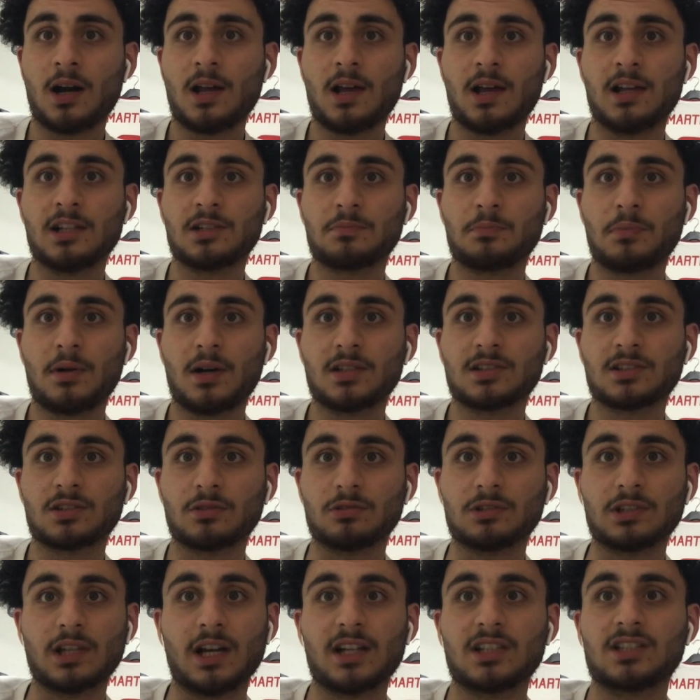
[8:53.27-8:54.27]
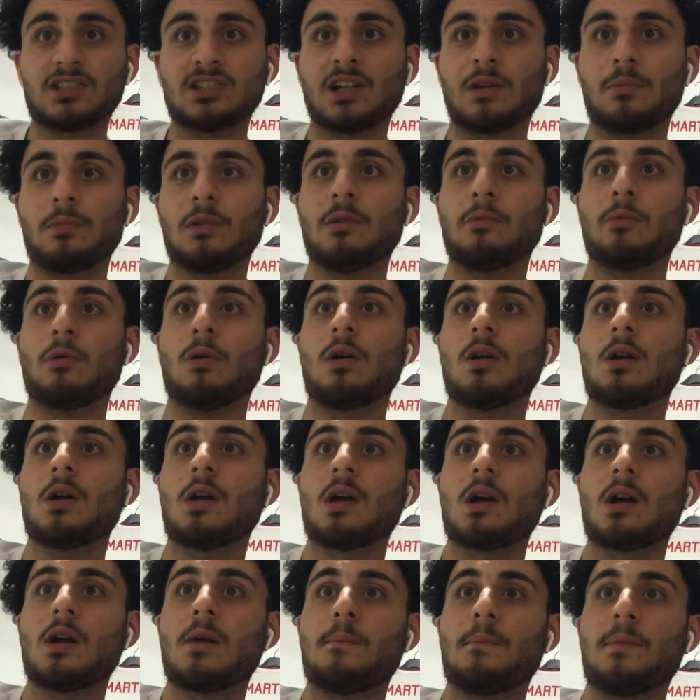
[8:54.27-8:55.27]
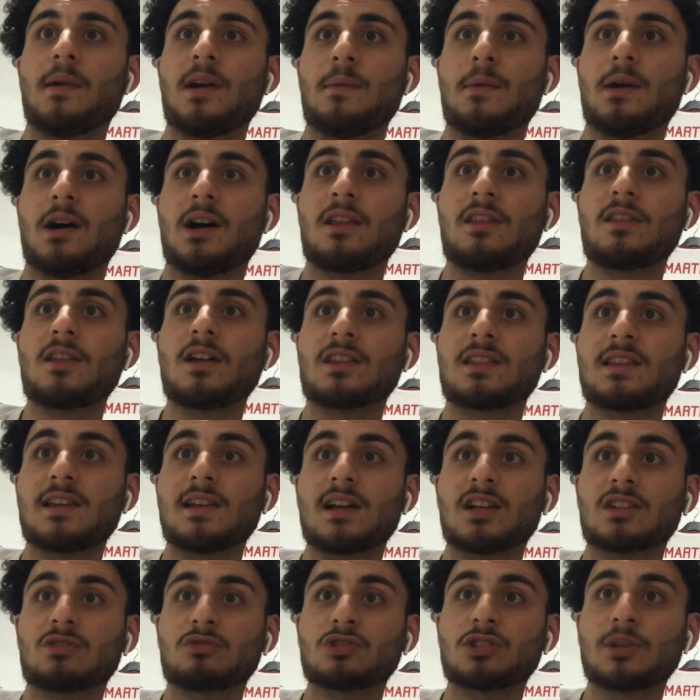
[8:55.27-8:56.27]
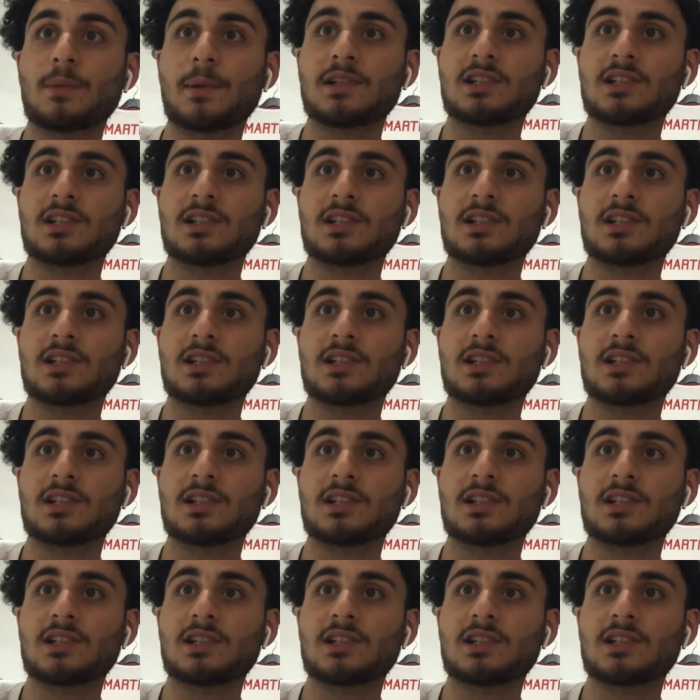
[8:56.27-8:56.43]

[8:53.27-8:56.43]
His passing was actually unbelievable. But yeah, other than that, thank you guys for watching.